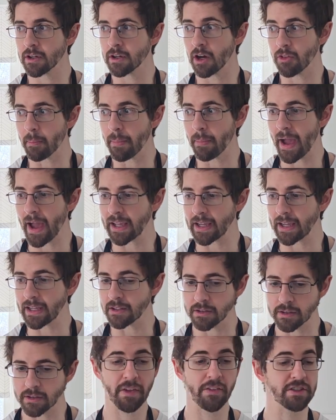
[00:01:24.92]
on the back
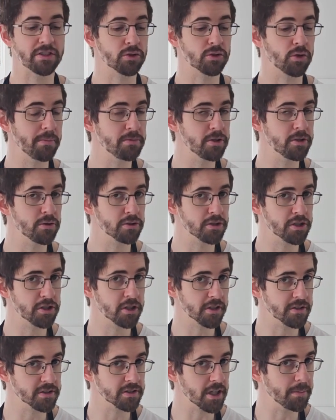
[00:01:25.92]
end. And this grape juice
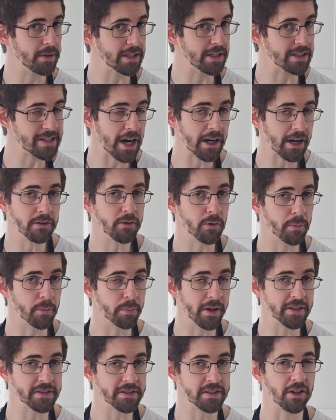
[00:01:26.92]
sugar is going to be entirely
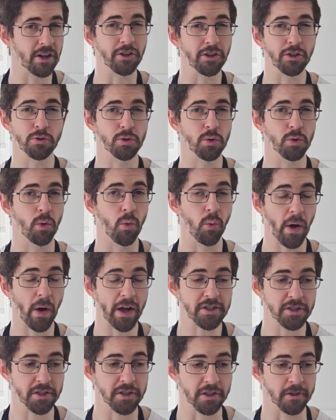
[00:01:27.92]
replacing our usual
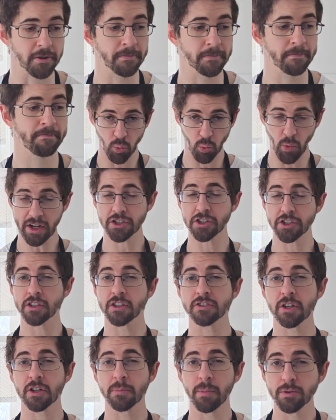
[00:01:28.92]
white sugar. White sugar
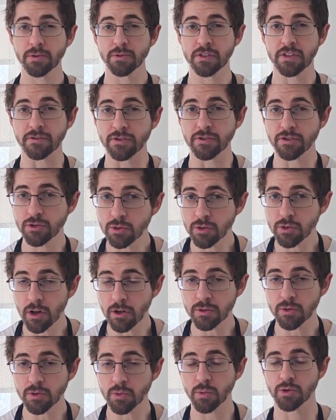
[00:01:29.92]
is composed of
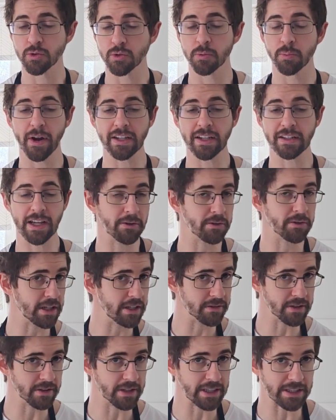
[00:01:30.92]
sucrose, which would break down
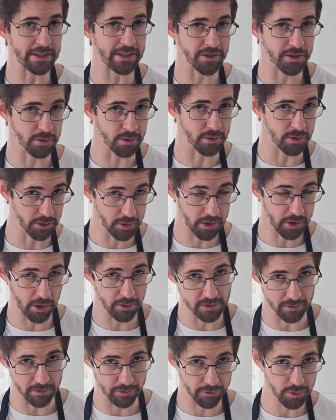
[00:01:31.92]
evenly into
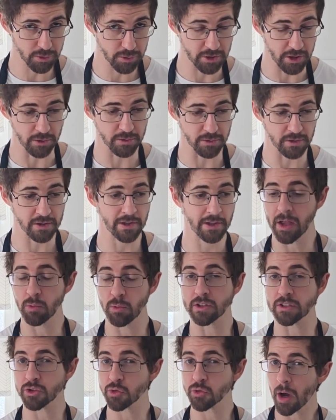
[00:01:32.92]
glucose and fructose. And
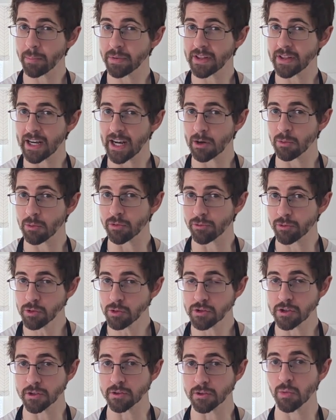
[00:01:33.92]
when swapping that out with
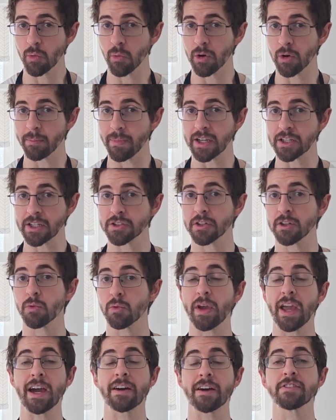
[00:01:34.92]
fruit juice, we want to make sure
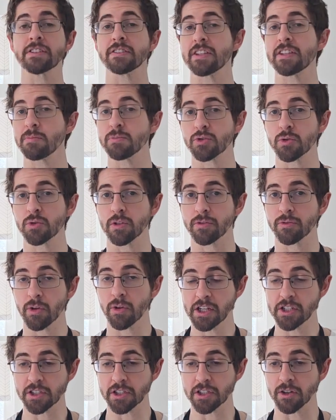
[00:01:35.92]
we have the same sort of
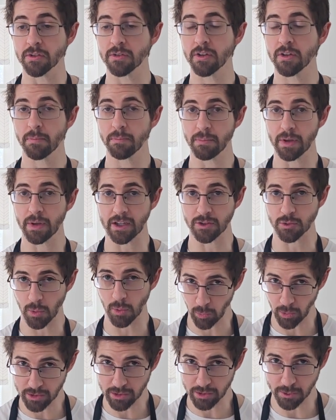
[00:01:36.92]
ratio, because we
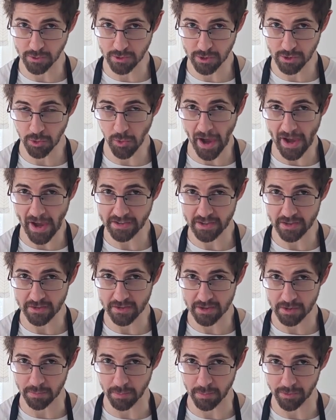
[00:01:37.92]
want those two
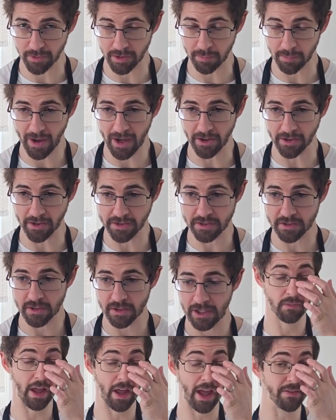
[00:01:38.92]
acids in perfect balance.
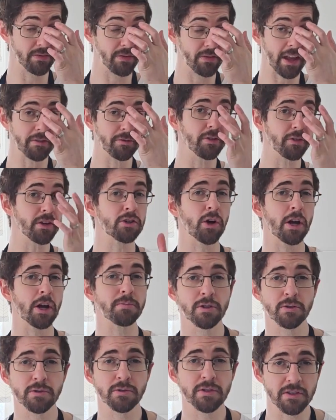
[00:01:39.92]
And thankfully,
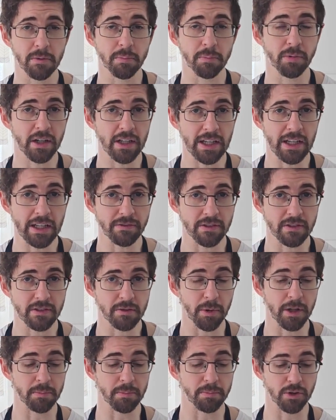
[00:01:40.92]
grape juice is a pretty even
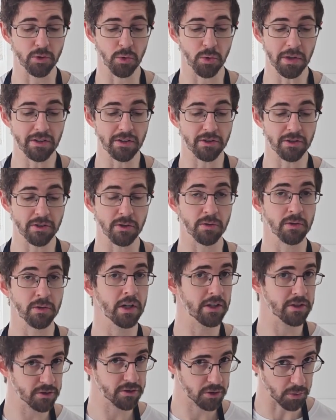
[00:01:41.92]
split between the two,
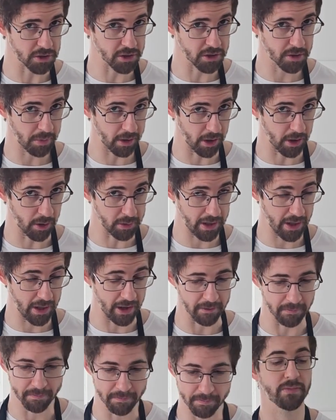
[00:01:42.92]
so we should be
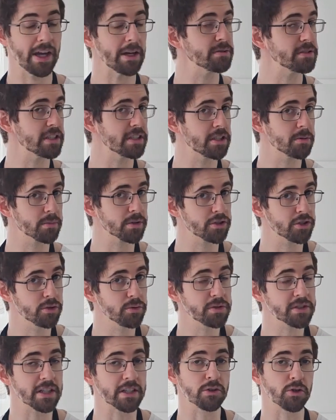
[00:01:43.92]
okay. Downside number two
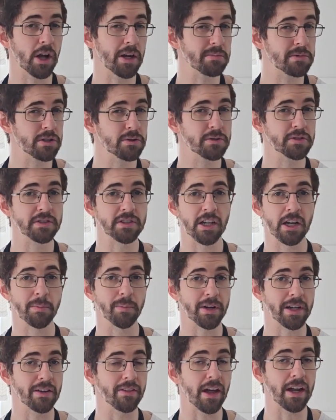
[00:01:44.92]
is that grape juice is going to
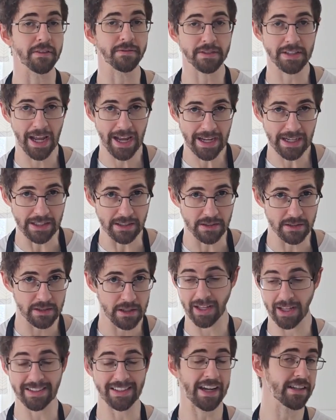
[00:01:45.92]
bring a lot of tannins,
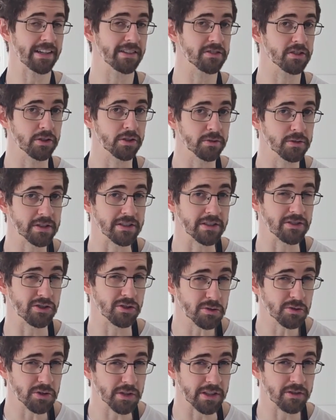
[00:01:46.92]
and tannins are used as
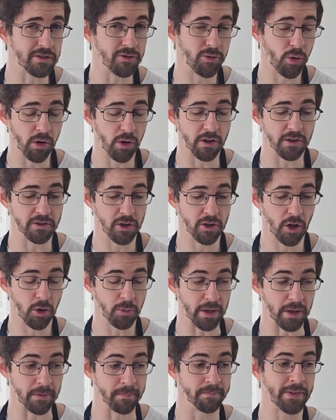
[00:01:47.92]
nutrients for our
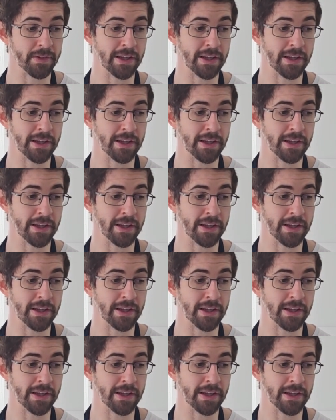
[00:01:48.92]
SCOBY.